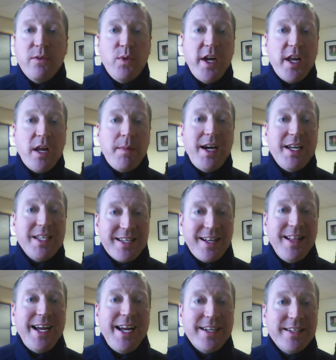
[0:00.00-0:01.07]
of where you might
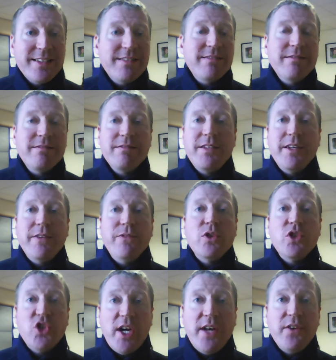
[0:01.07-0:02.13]
select
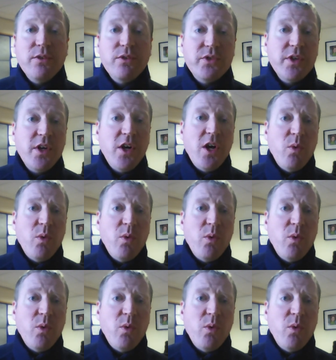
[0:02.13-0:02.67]
different channels.